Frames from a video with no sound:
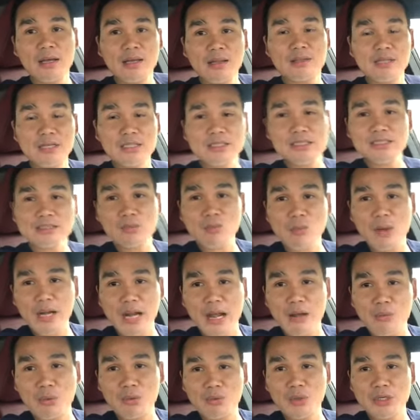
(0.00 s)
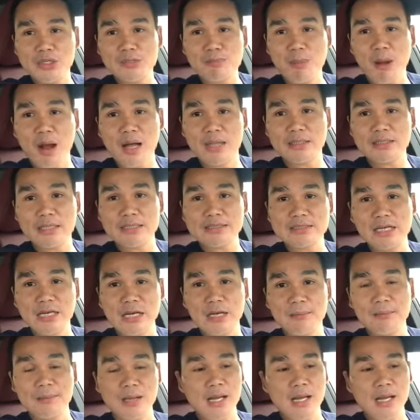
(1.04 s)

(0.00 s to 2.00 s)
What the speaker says: This is what I would respond. I tell